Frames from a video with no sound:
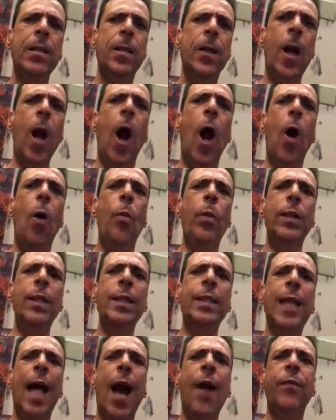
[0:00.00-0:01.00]
You know, we
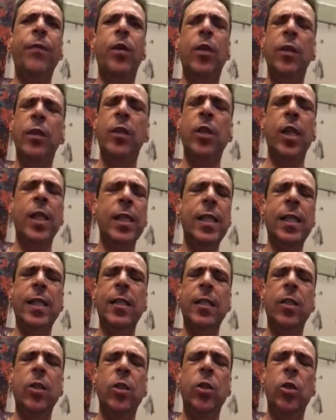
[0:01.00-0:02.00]
just have to
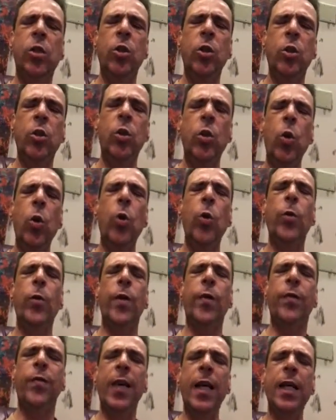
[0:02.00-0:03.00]
do
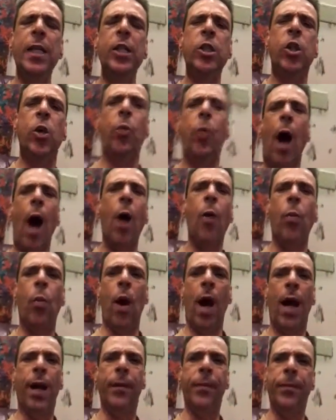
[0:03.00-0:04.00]
the thing the right
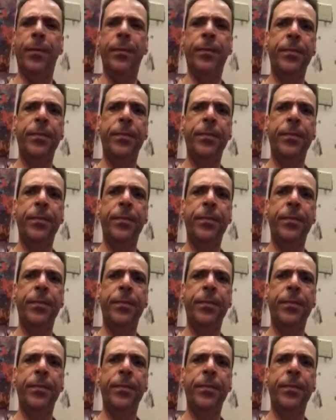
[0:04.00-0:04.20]
way.